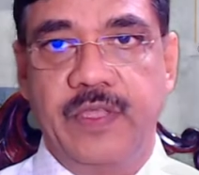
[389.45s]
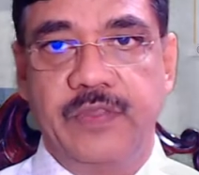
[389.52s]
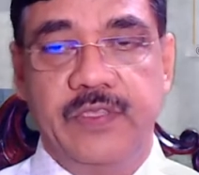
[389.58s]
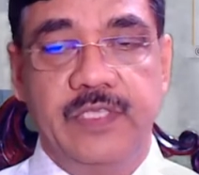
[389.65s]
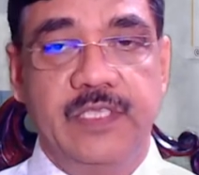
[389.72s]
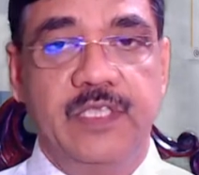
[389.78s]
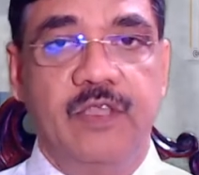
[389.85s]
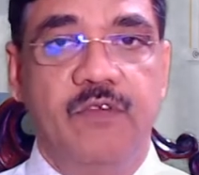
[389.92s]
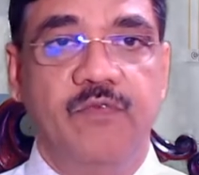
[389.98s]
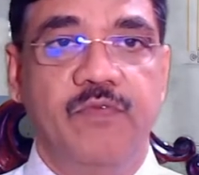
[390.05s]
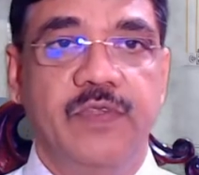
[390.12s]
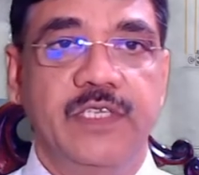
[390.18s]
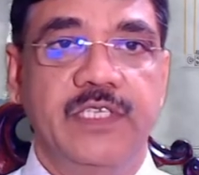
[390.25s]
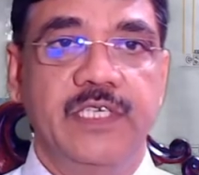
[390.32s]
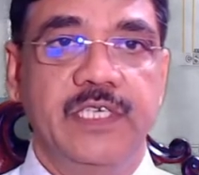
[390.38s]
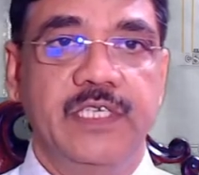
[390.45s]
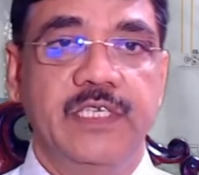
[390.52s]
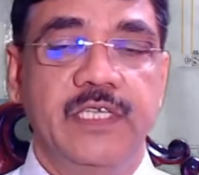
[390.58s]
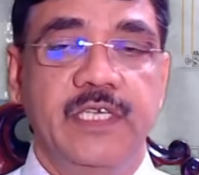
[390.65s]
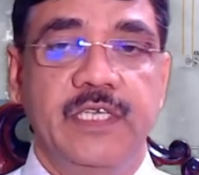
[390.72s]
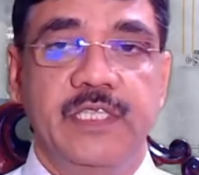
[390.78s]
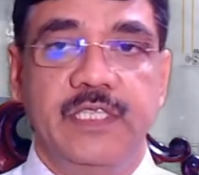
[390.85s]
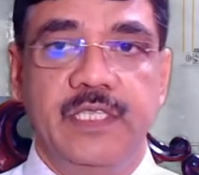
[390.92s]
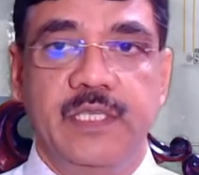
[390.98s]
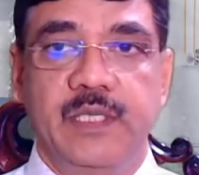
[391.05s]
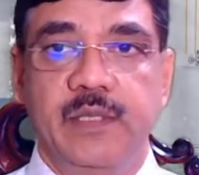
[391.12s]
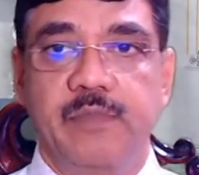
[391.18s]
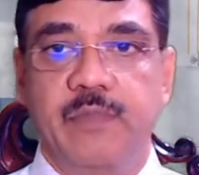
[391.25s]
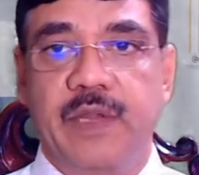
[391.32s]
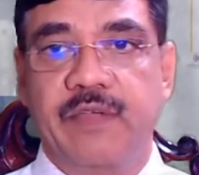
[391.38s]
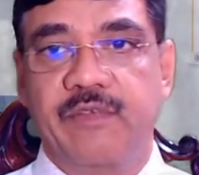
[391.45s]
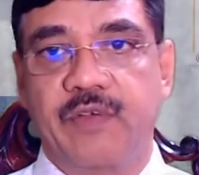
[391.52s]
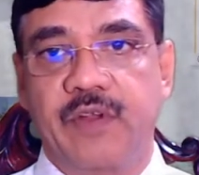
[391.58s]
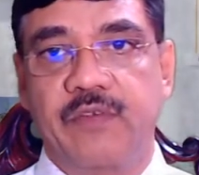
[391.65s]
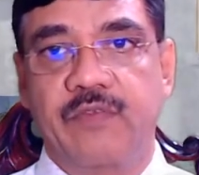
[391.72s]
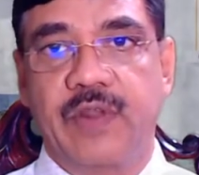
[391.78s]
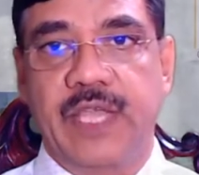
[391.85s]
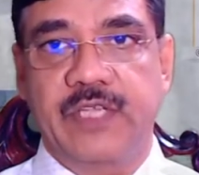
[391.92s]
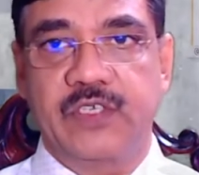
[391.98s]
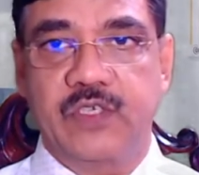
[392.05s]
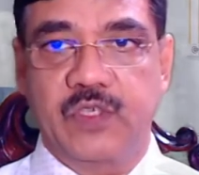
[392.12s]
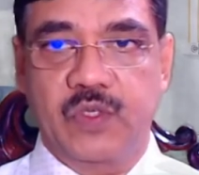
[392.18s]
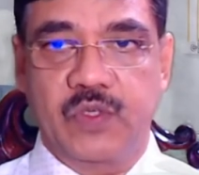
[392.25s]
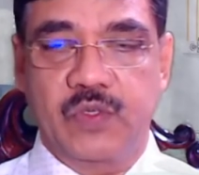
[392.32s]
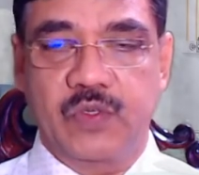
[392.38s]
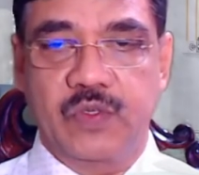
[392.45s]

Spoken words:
This is how we treat the plafond fractures.